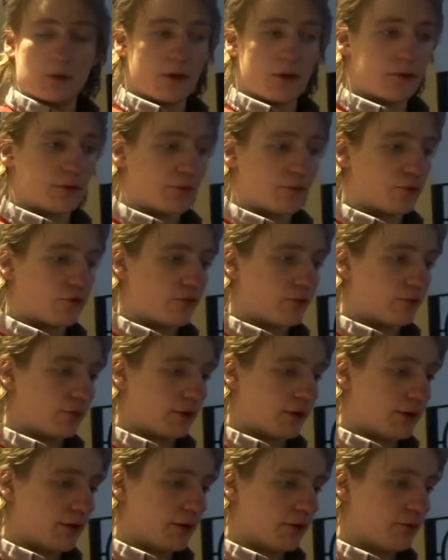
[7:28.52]
Yeah, there was
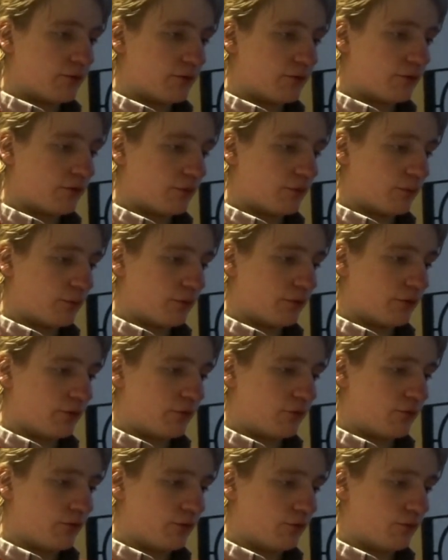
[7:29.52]
the kid with
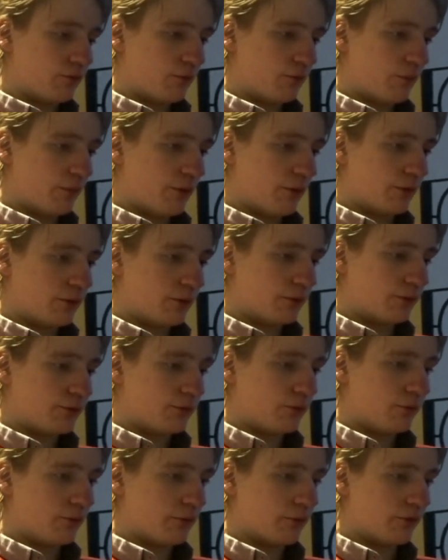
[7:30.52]
these robot called
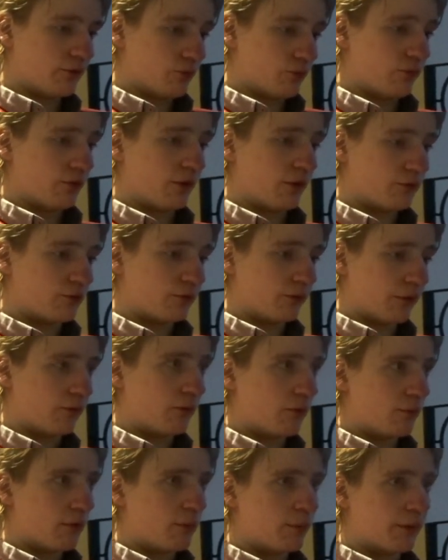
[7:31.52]
Cubics. It was literally a
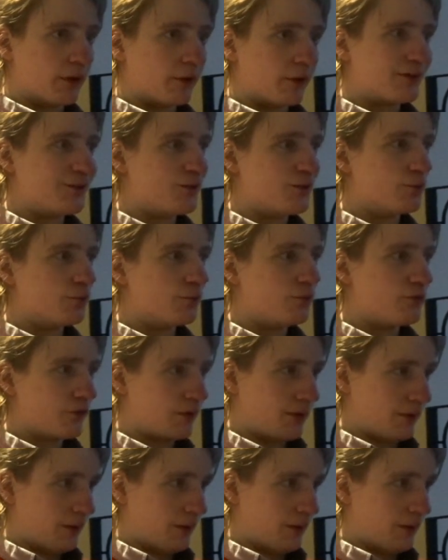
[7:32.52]
robot made of cubes.